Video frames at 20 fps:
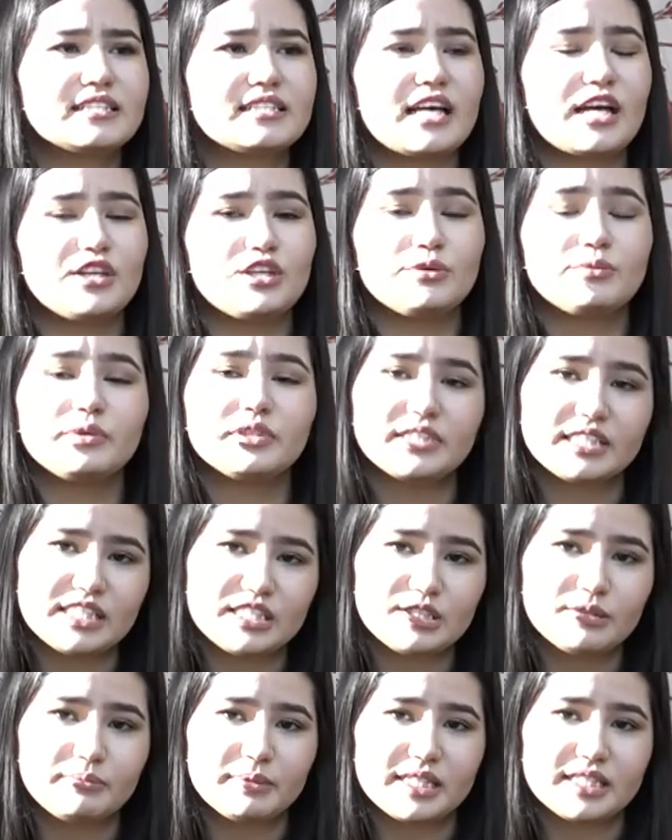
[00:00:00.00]
that you will need
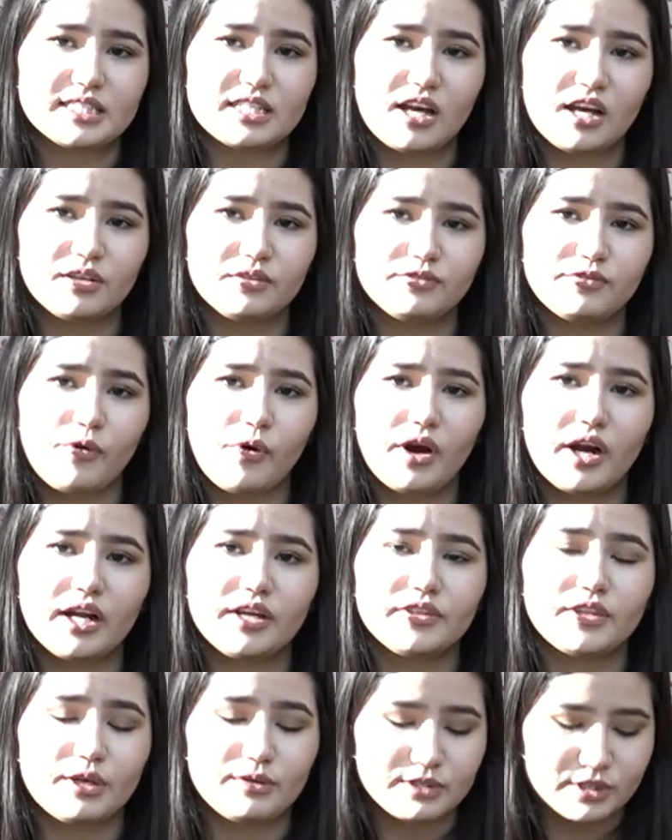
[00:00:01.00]
to build on for
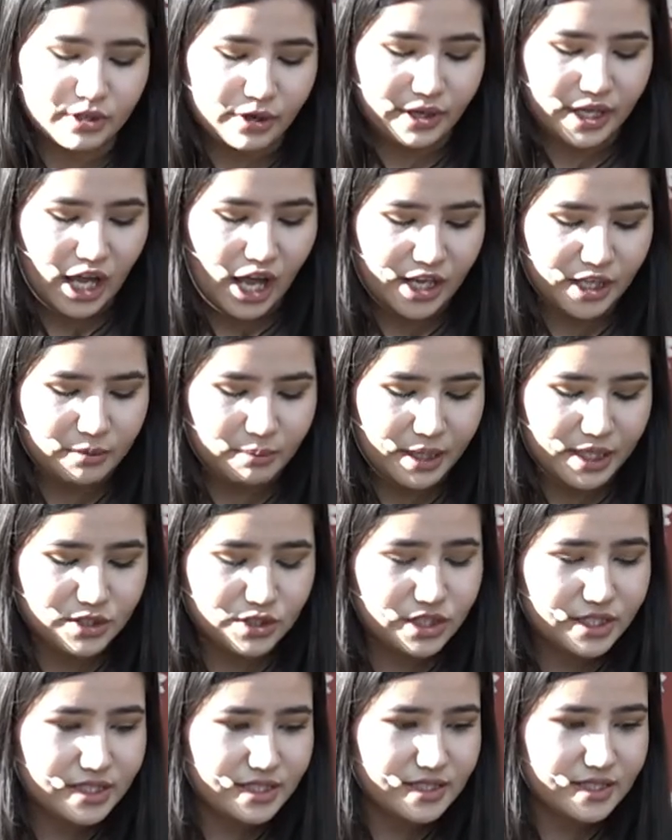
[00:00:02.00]
those growing
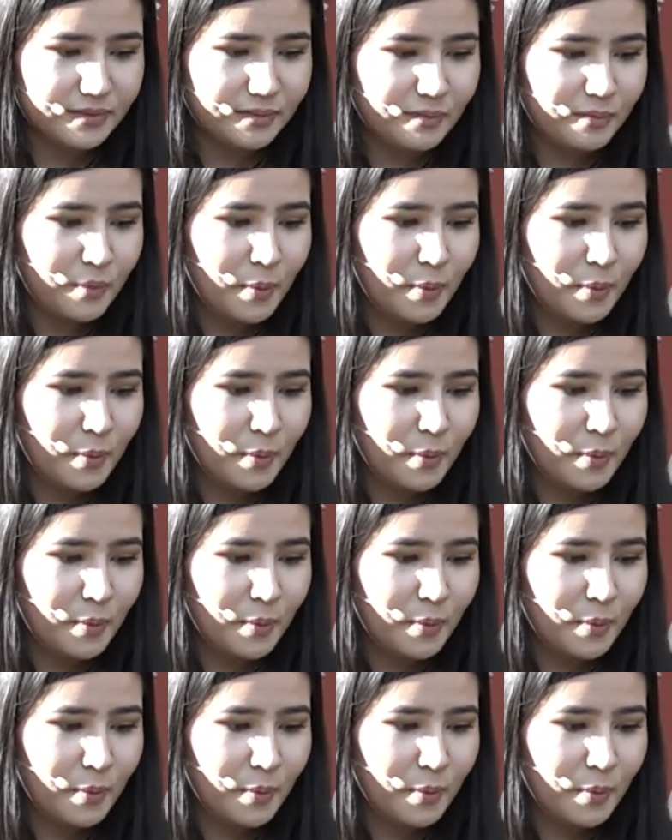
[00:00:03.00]
occupations.